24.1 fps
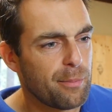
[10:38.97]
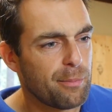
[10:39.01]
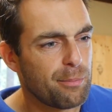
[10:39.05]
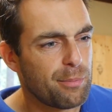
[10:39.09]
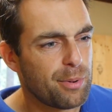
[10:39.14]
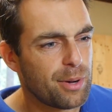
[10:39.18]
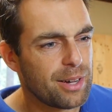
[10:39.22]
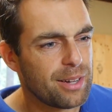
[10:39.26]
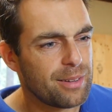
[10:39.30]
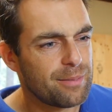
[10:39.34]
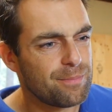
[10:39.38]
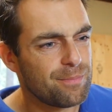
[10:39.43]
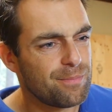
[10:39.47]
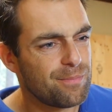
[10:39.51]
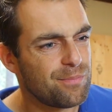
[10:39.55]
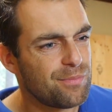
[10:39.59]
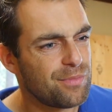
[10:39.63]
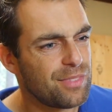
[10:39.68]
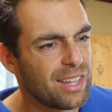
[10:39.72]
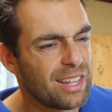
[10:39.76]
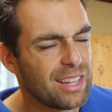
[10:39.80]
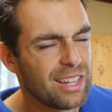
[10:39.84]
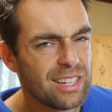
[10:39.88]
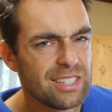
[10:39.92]
But
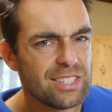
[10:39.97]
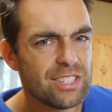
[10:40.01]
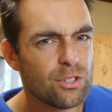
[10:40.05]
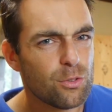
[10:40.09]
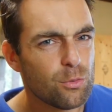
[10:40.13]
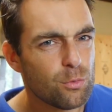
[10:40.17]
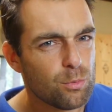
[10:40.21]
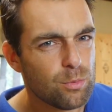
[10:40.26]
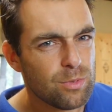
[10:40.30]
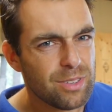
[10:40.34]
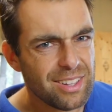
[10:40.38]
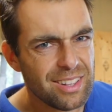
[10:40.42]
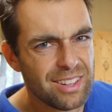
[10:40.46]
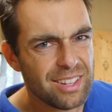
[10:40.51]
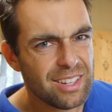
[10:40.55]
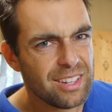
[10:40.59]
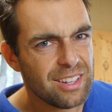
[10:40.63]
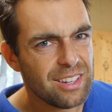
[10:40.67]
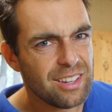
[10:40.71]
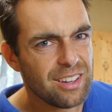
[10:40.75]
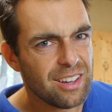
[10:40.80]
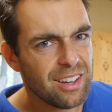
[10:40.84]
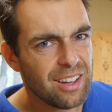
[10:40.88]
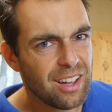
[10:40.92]
unless you
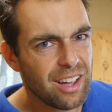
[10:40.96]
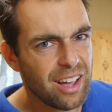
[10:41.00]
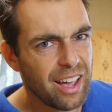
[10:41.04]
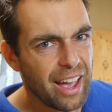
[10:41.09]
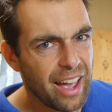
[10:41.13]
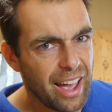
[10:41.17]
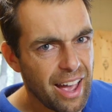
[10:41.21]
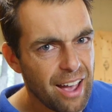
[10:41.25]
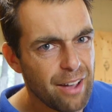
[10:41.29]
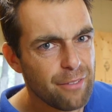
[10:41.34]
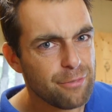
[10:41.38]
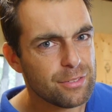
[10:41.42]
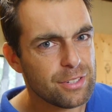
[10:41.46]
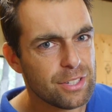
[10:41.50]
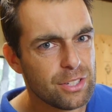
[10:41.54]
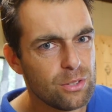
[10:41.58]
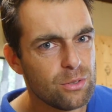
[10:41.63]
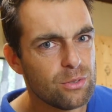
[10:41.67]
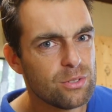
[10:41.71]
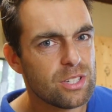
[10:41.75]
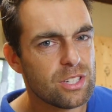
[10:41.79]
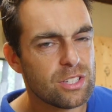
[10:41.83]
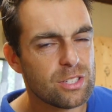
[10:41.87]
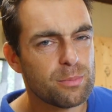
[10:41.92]
really have to
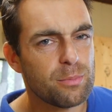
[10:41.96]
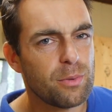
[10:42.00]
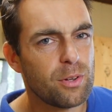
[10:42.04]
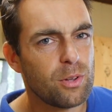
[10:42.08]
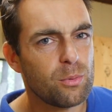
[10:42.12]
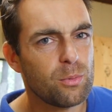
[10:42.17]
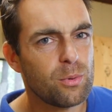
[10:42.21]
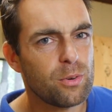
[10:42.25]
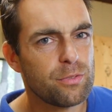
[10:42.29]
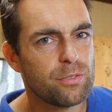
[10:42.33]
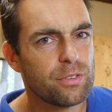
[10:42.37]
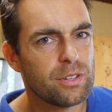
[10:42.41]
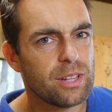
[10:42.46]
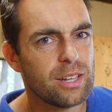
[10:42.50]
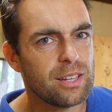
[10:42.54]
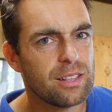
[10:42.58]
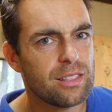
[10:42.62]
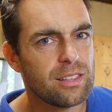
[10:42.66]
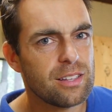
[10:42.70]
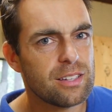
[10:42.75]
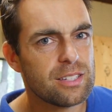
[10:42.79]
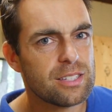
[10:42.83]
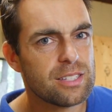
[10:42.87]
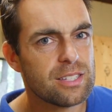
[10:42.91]
use a small woofer like
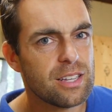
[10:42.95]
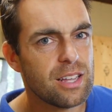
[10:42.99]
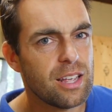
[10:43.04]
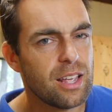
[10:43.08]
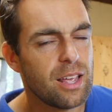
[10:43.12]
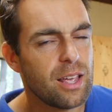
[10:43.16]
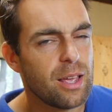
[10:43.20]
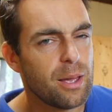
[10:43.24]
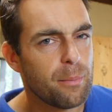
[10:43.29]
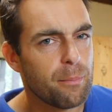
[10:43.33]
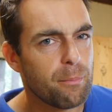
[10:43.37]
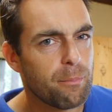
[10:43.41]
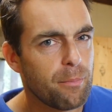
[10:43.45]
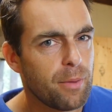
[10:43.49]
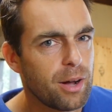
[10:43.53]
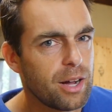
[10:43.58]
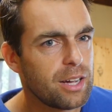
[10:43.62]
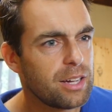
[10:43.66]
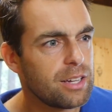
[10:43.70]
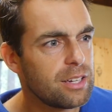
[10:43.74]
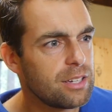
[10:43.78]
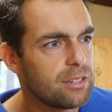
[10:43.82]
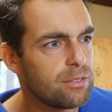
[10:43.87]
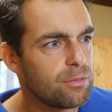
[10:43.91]
this,
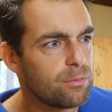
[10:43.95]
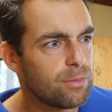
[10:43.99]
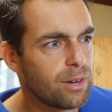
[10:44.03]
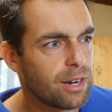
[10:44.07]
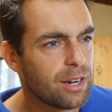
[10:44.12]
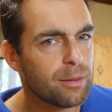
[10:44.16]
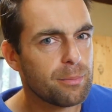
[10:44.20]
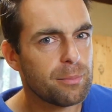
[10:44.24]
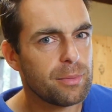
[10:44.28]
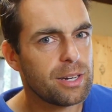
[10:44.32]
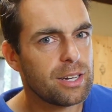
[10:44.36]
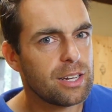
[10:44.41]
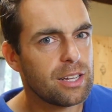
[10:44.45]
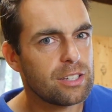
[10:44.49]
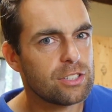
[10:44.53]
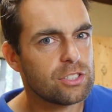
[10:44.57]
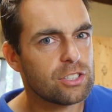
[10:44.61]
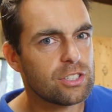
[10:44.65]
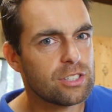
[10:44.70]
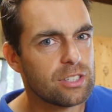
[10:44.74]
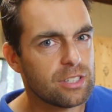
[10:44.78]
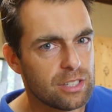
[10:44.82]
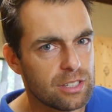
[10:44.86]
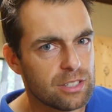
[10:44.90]
my
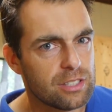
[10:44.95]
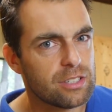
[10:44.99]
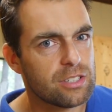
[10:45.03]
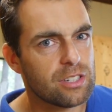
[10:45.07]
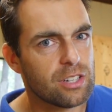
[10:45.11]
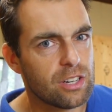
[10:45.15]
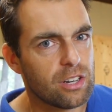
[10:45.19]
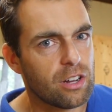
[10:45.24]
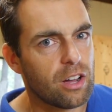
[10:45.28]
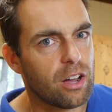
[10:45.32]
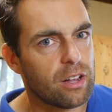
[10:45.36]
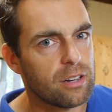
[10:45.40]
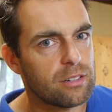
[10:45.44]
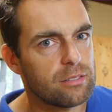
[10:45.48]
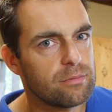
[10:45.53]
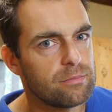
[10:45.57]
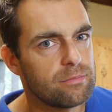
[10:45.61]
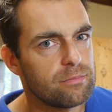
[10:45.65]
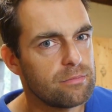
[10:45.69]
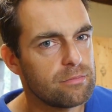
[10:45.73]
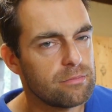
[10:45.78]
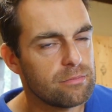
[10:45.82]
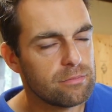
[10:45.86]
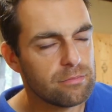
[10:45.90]
recommendation is to not
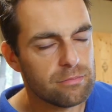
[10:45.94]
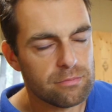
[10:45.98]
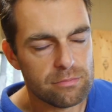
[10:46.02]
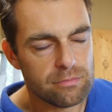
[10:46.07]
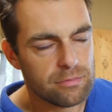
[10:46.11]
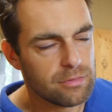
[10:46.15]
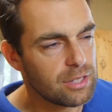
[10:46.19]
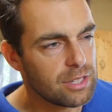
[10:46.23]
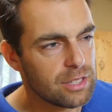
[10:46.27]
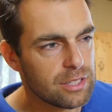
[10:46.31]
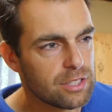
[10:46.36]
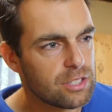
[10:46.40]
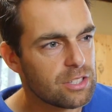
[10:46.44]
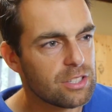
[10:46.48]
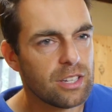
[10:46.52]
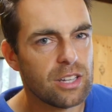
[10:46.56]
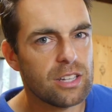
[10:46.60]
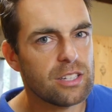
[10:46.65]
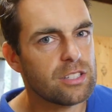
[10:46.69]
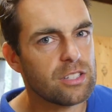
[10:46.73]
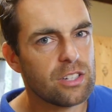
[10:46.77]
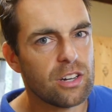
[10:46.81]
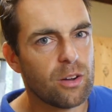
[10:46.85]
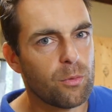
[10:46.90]
it's, just,
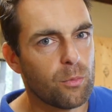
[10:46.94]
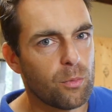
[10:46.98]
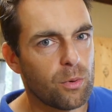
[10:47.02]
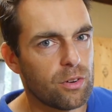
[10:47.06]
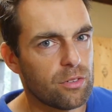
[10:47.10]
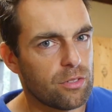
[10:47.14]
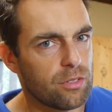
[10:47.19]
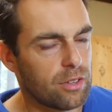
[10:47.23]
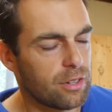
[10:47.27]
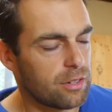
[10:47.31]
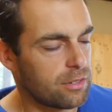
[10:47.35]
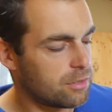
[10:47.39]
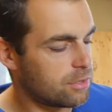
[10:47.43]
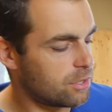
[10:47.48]
it's not worth it.